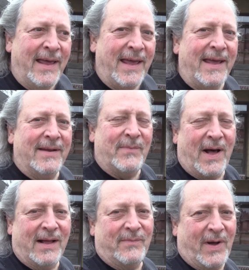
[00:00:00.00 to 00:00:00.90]
And
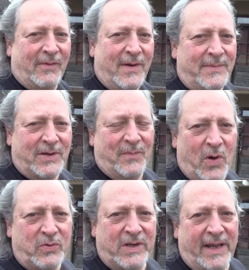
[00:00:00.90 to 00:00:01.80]
my ribs are
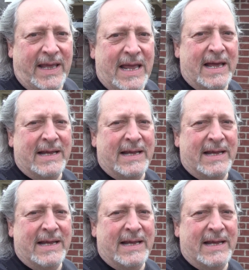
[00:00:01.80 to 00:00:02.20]
mostly,